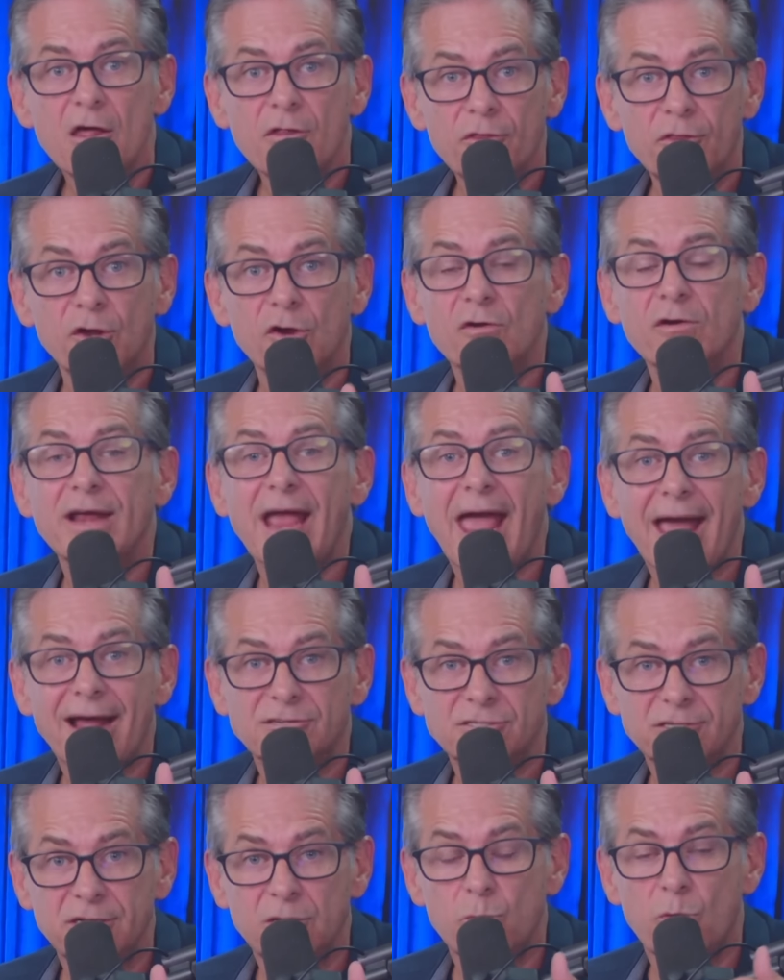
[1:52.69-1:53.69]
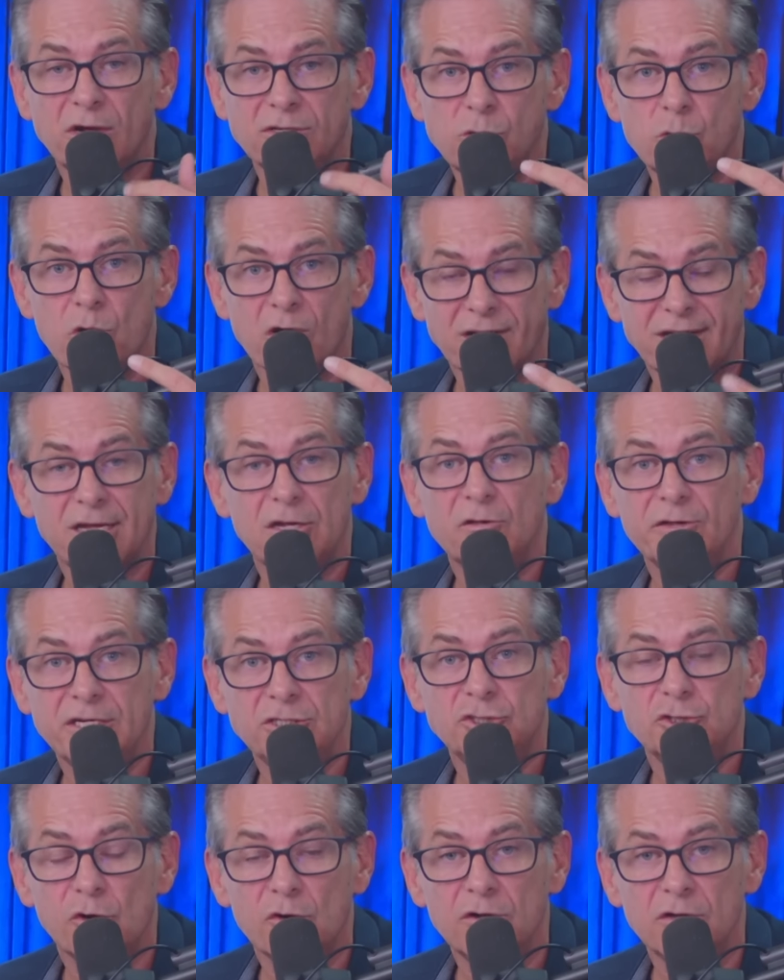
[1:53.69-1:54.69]
They're actually the ones who are killing
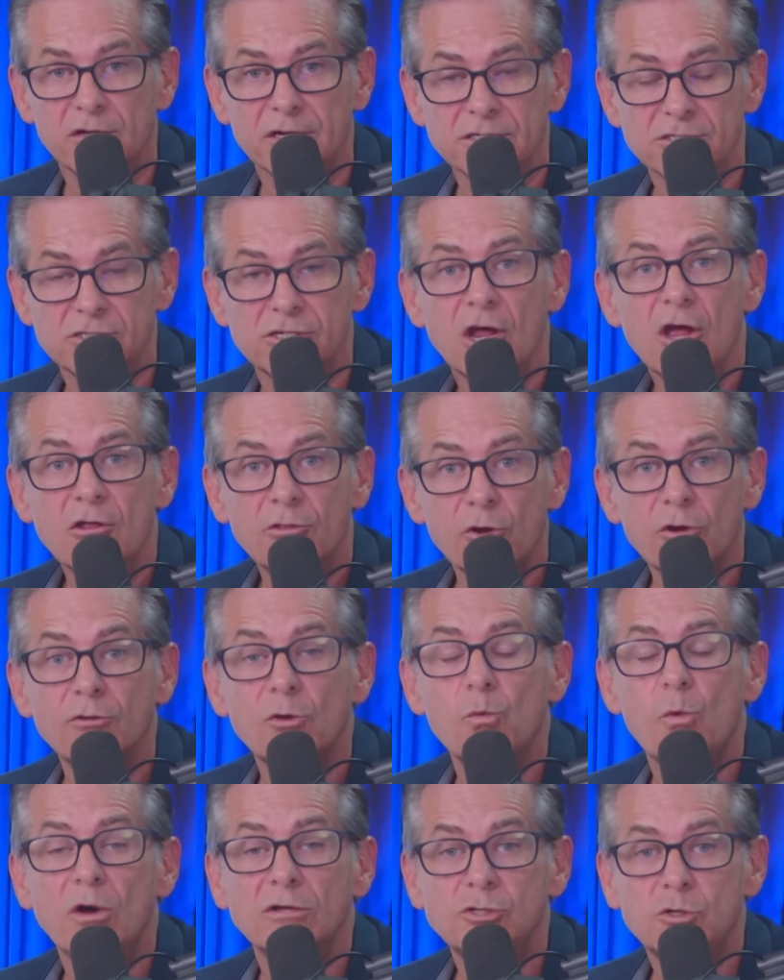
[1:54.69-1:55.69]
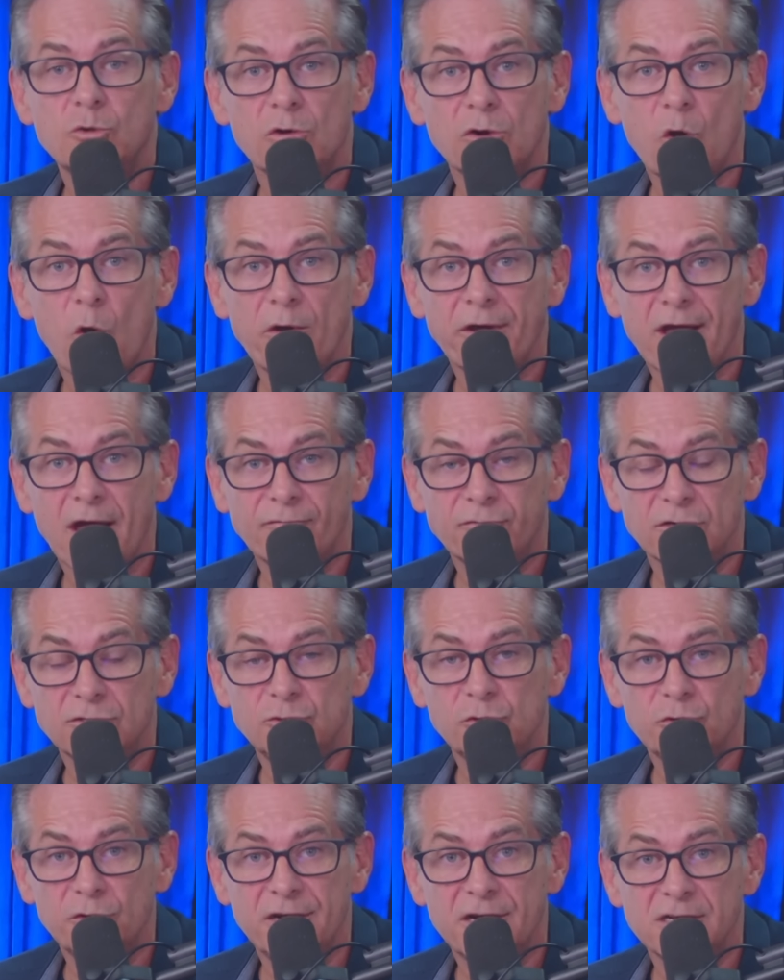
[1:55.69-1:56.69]
journalists. They're the ones who are going after
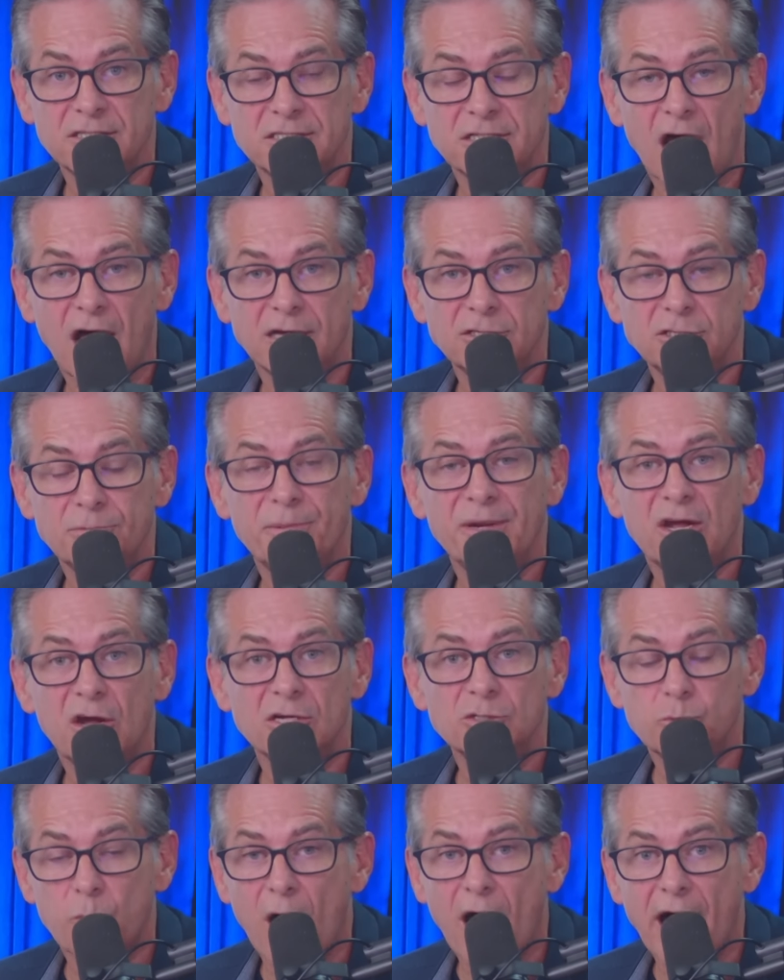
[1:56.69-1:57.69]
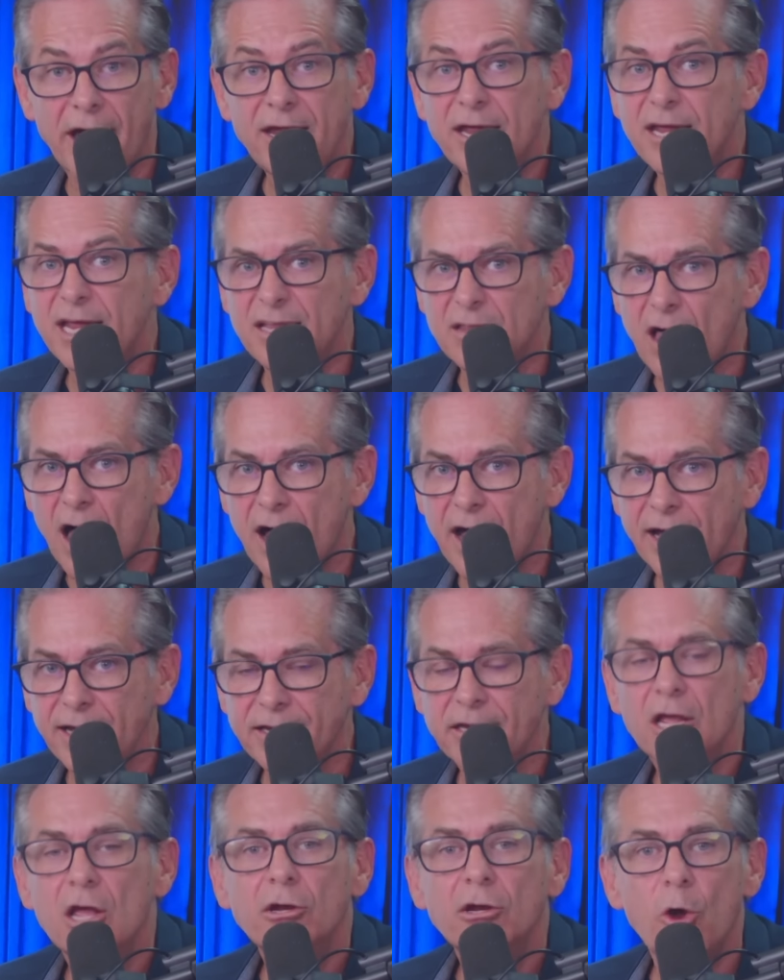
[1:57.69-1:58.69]
Julian Assange because why? He
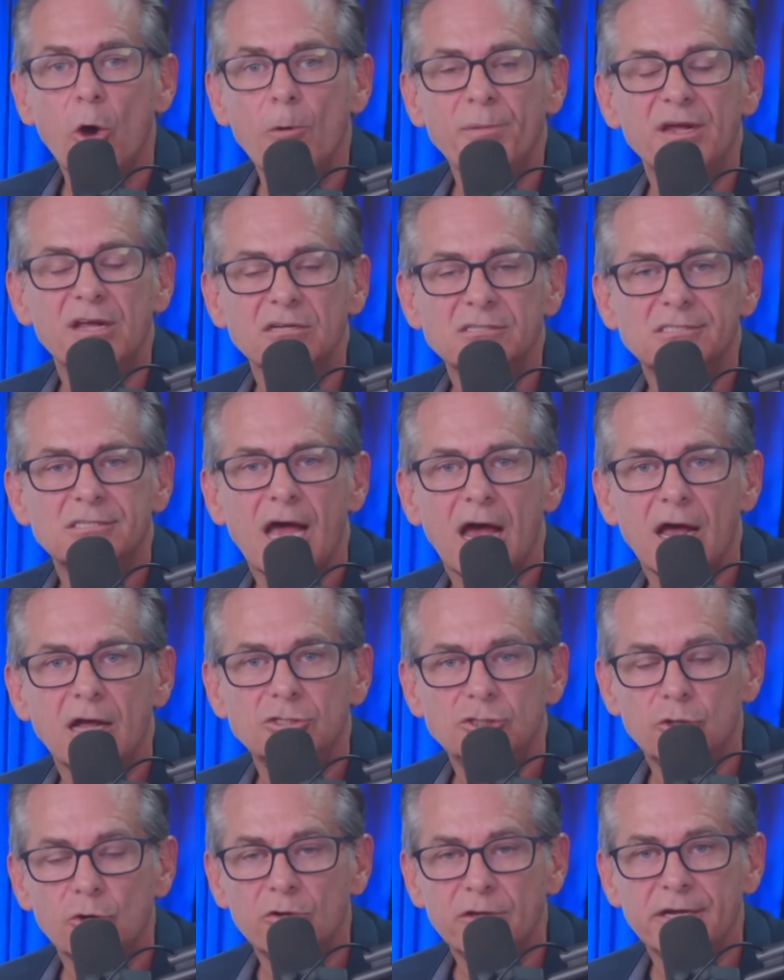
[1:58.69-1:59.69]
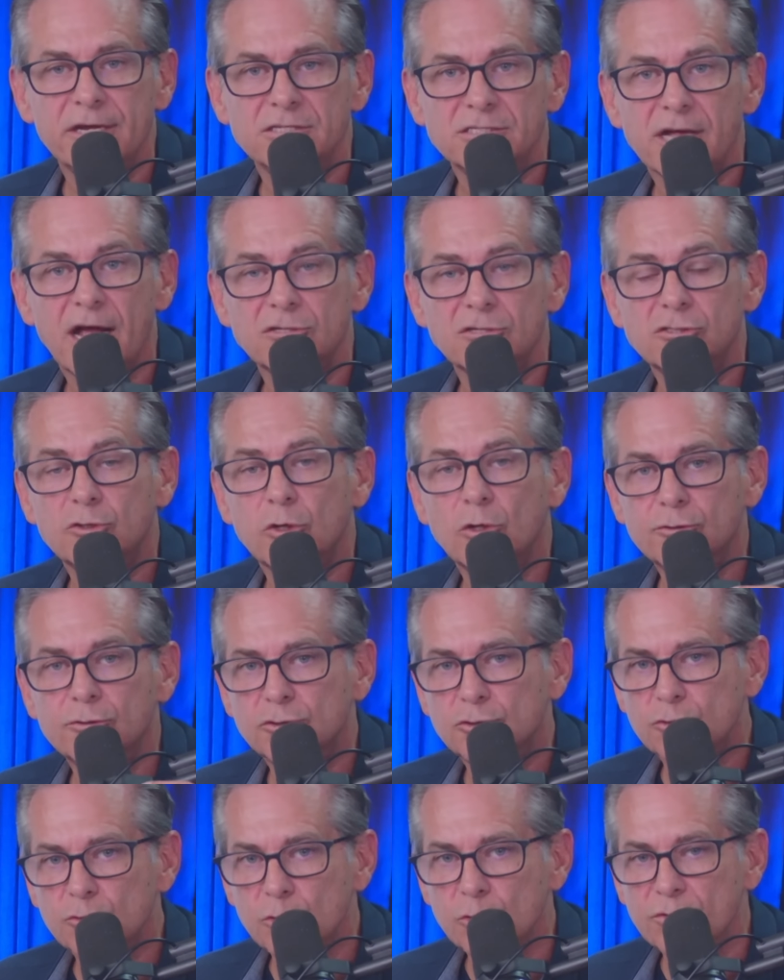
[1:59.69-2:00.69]
lied? No, because Julian Assange told the
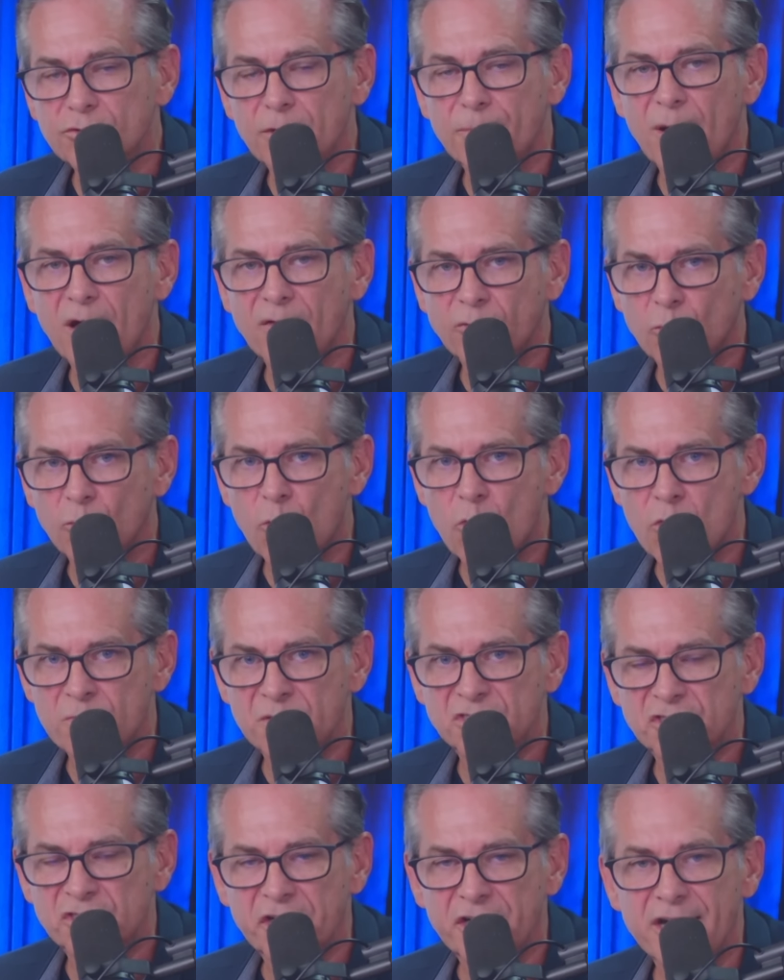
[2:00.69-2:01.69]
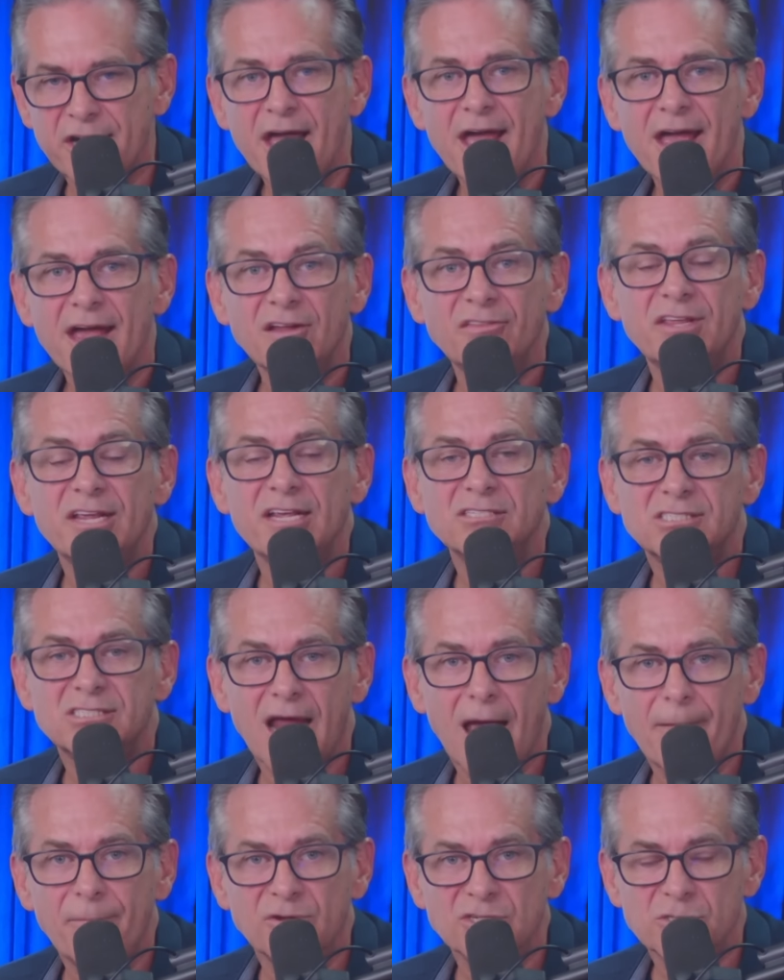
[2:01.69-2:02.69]
truth about the war machine and the
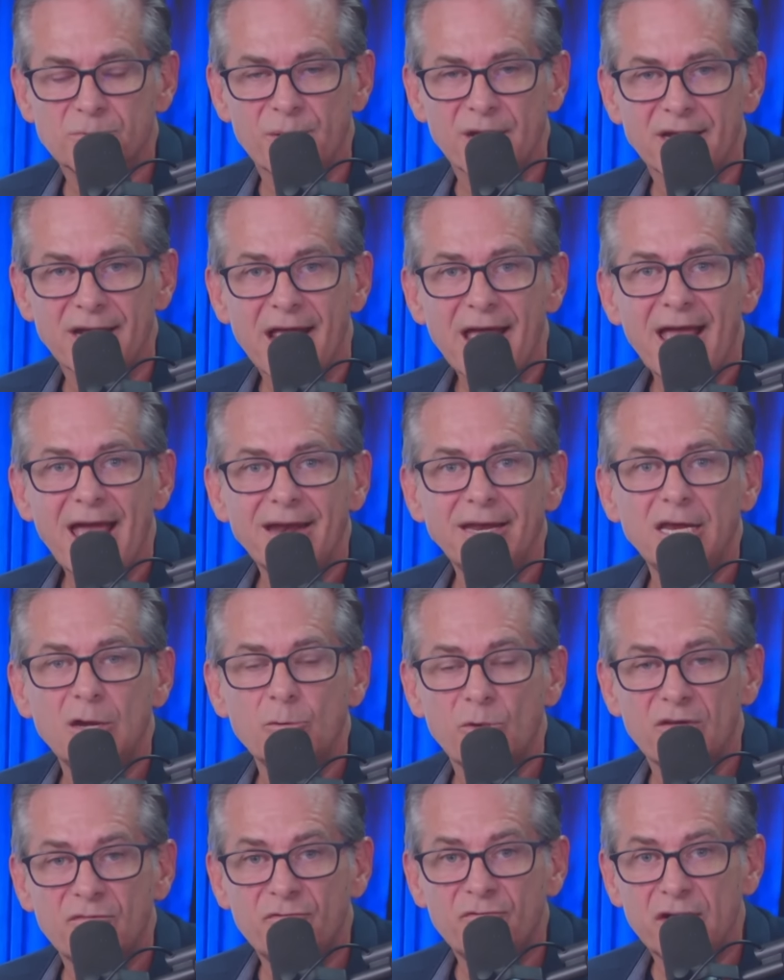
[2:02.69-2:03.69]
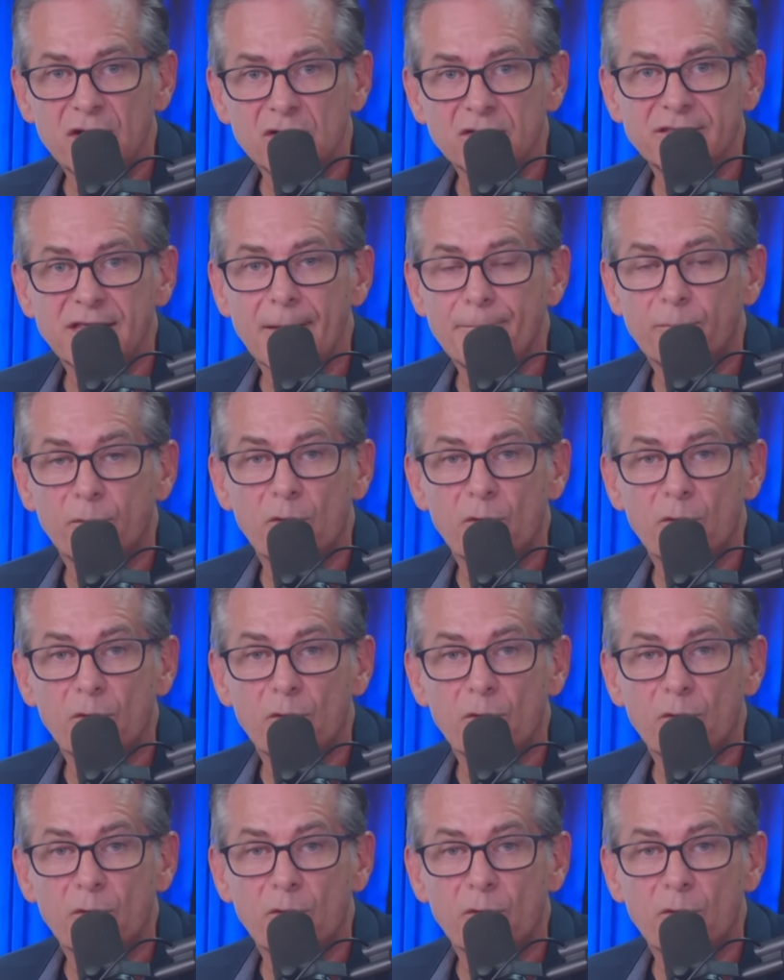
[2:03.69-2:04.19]
establishment. And he revealed that